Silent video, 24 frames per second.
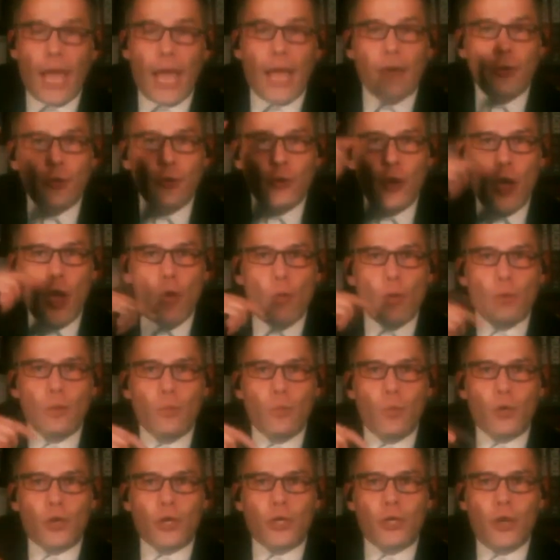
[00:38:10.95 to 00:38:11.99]
and
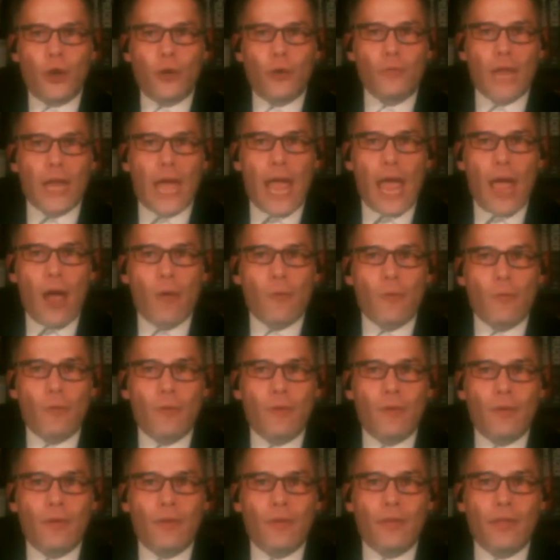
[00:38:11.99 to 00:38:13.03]
knowing what I know now,
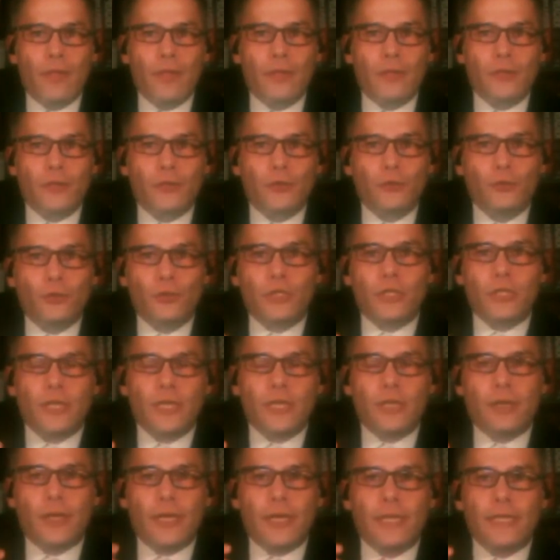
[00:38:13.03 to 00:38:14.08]
you
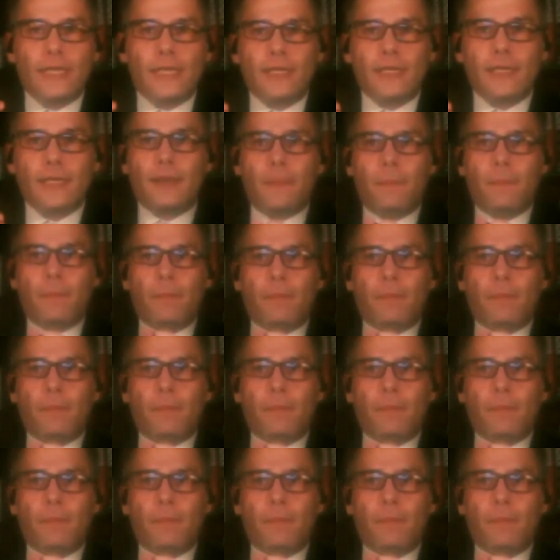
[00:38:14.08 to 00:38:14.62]
see, like,